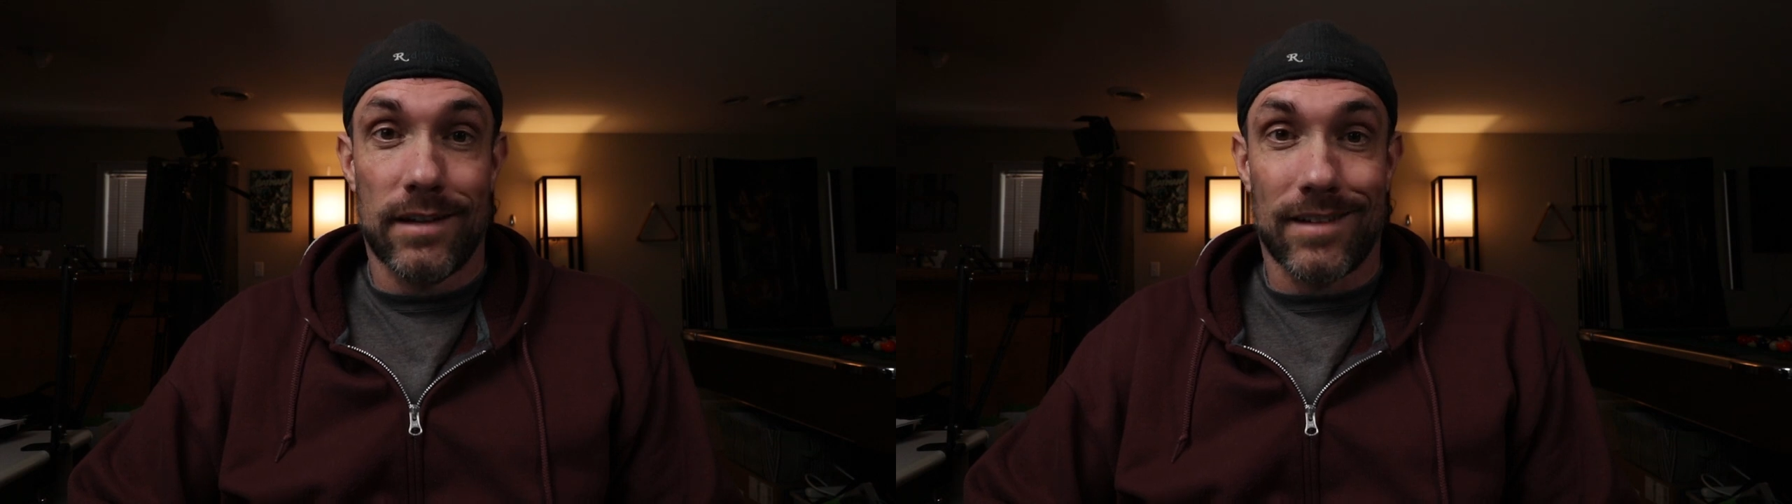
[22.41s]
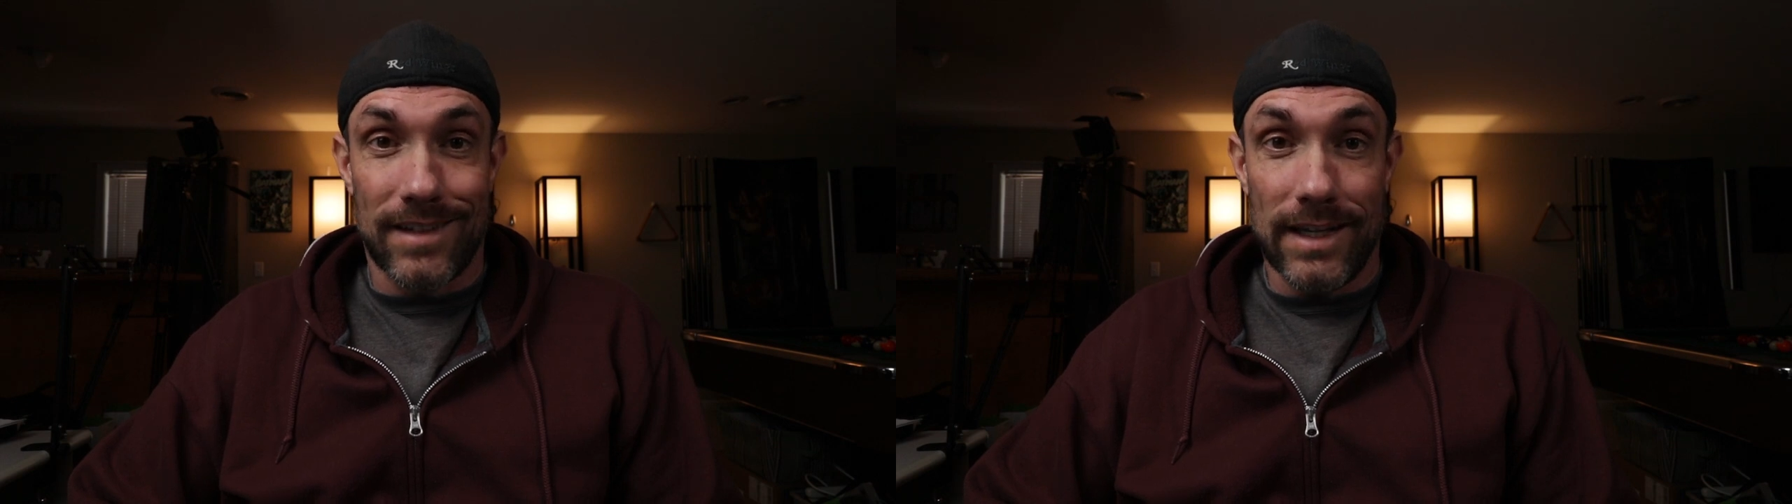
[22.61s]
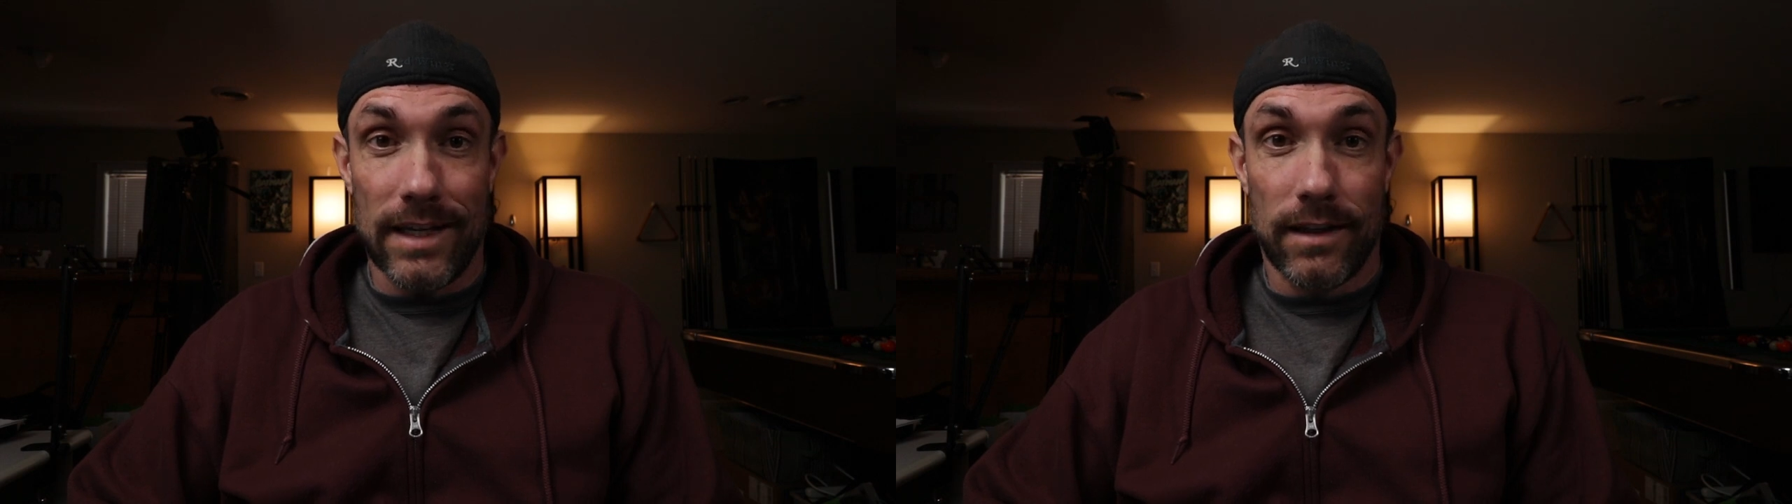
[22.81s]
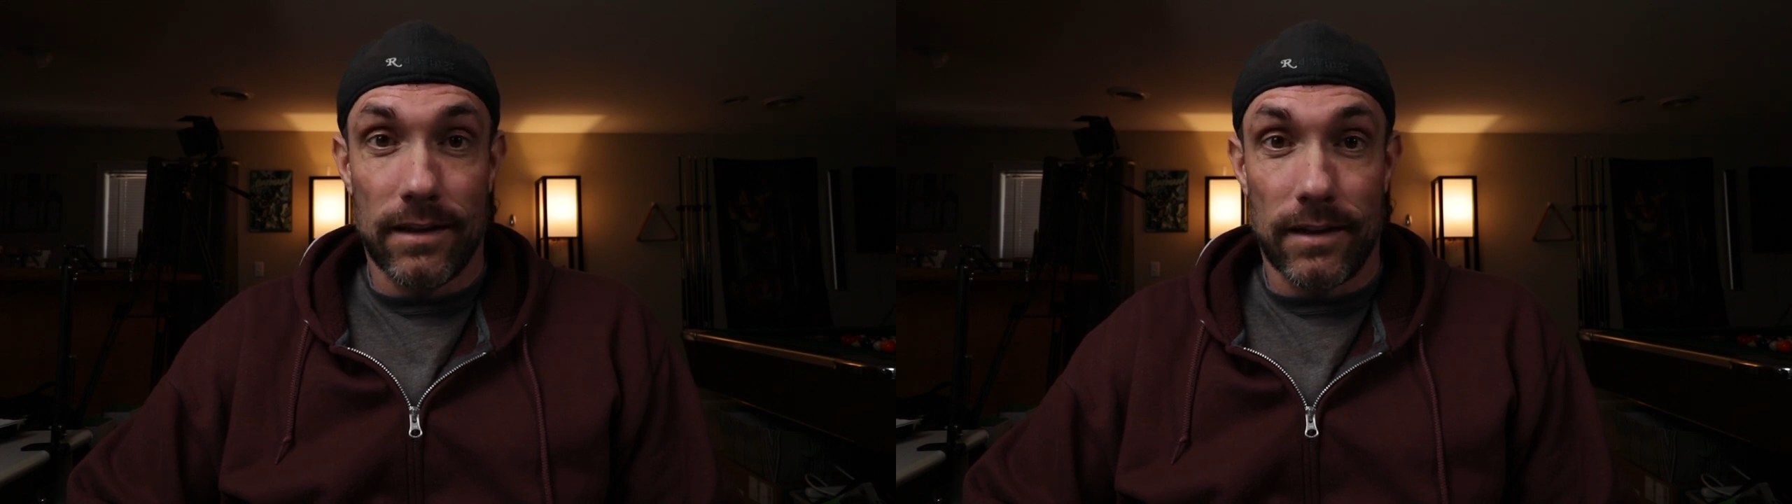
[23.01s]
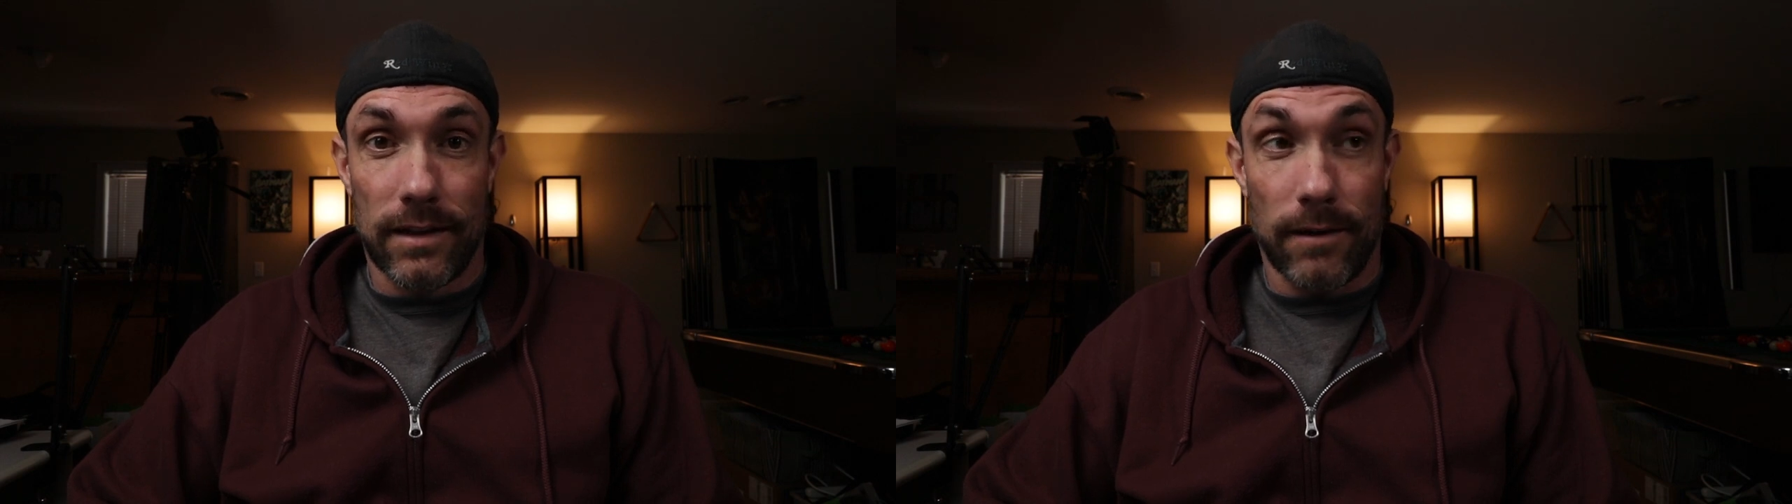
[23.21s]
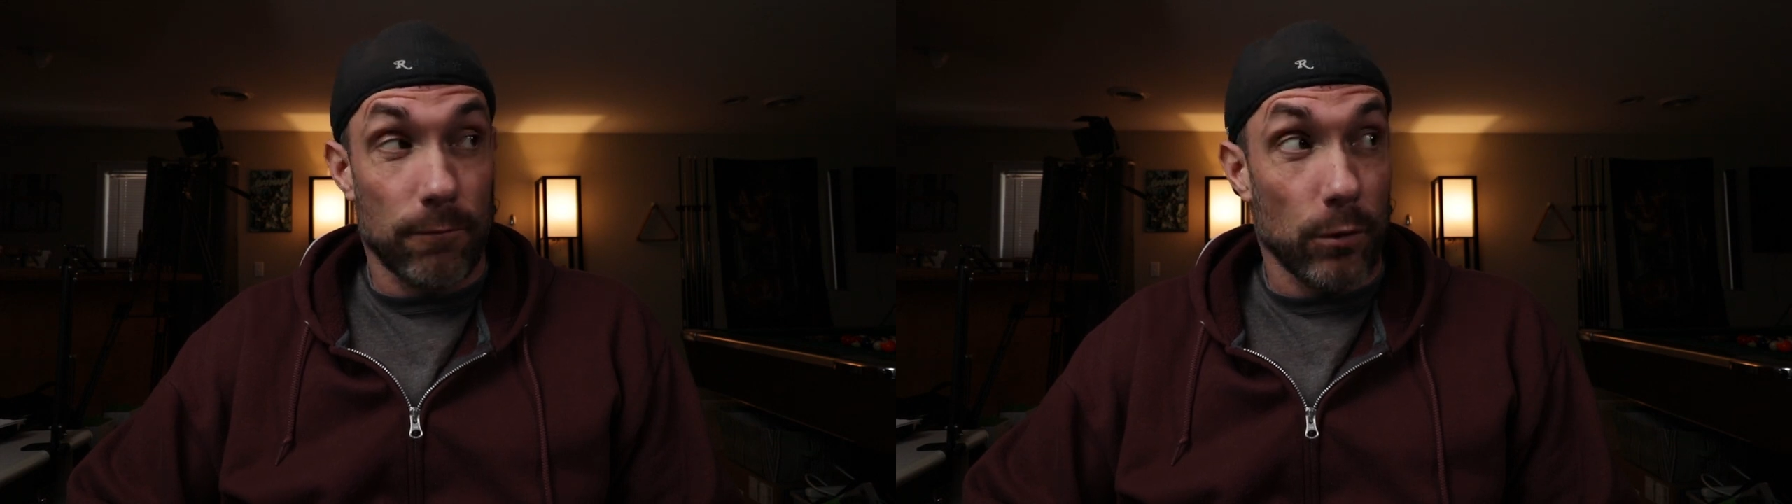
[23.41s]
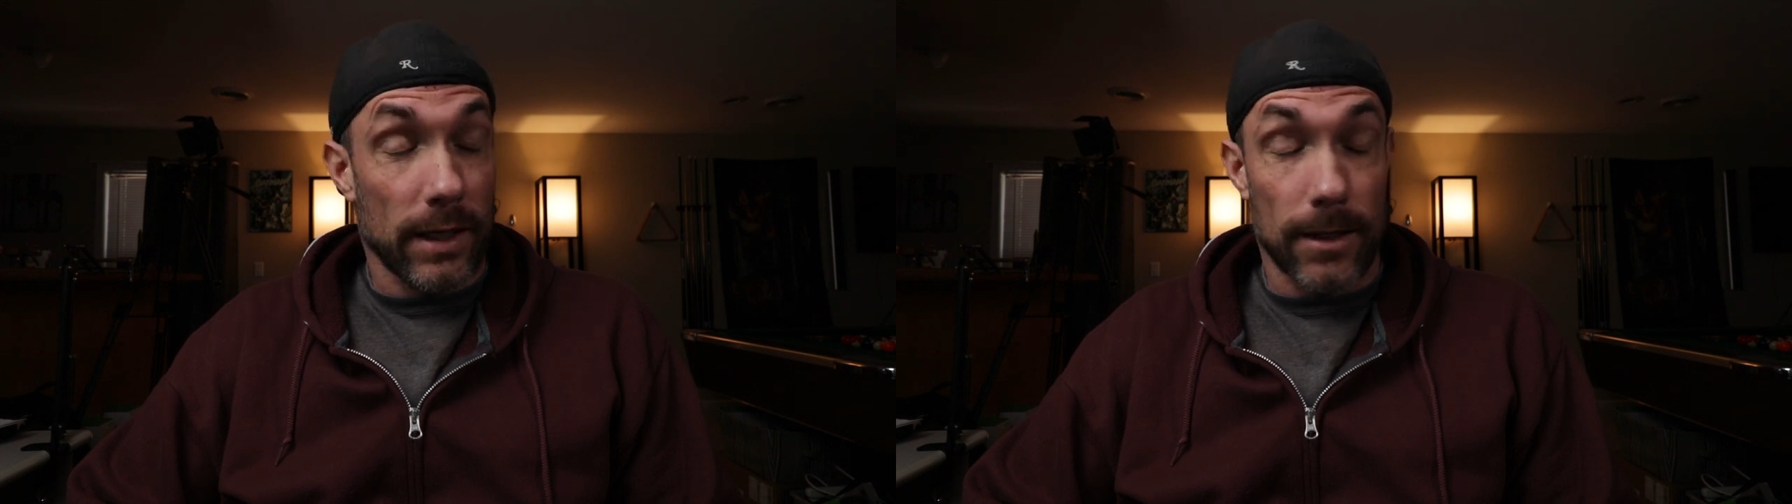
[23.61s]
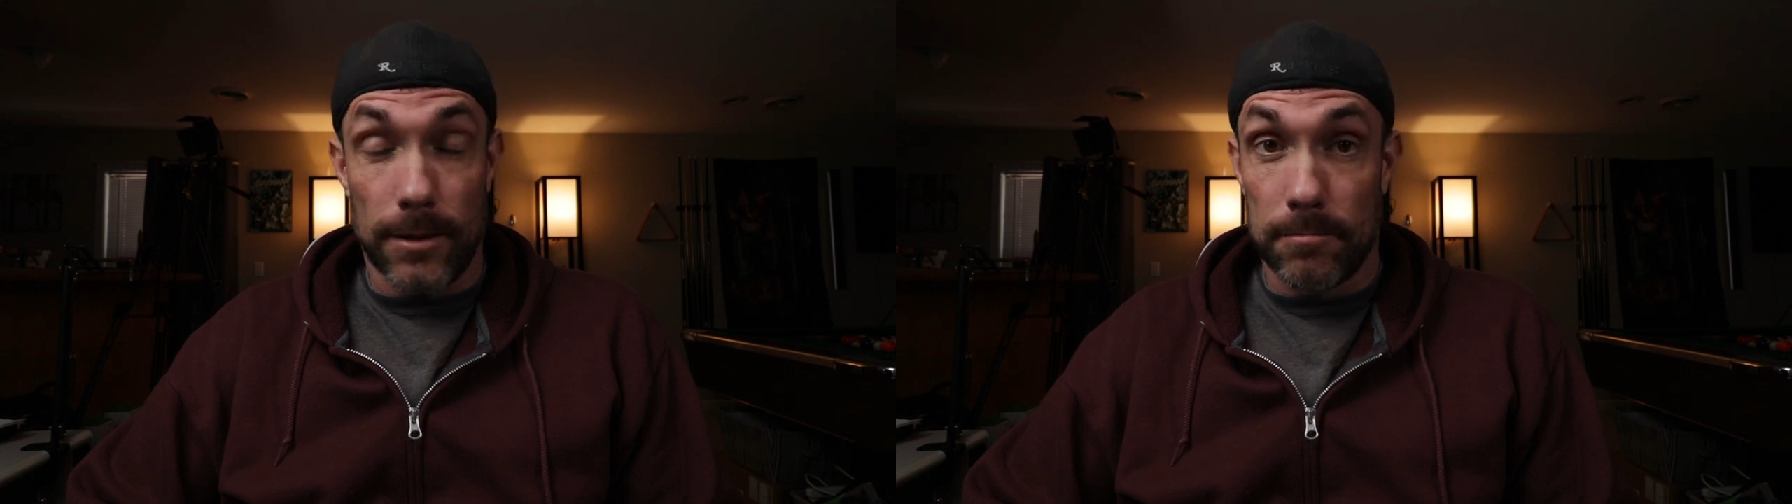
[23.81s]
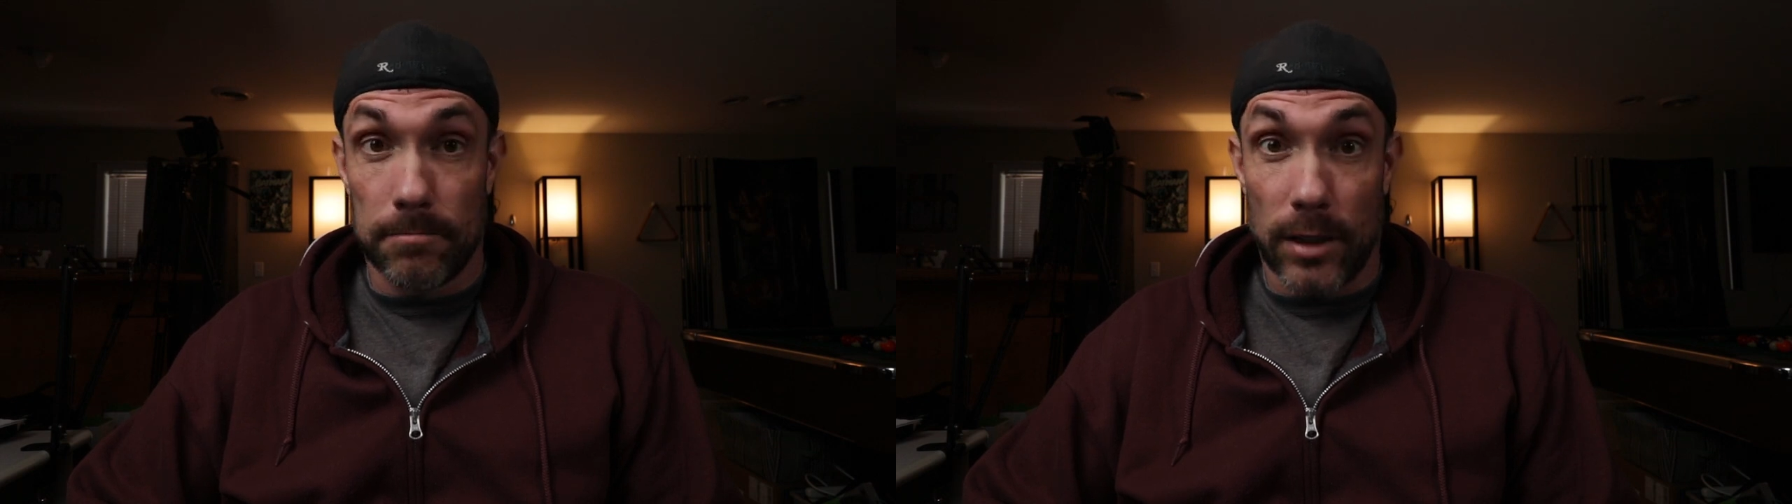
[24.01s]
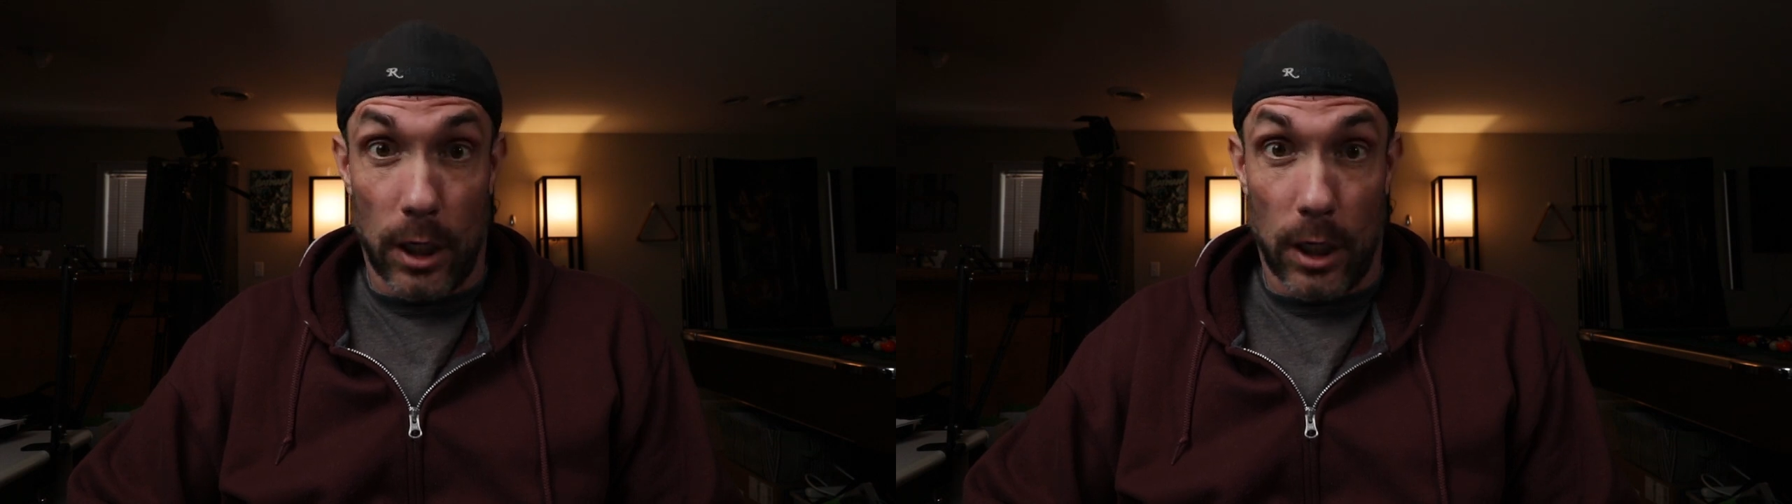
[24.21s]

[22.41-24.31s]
to see if we can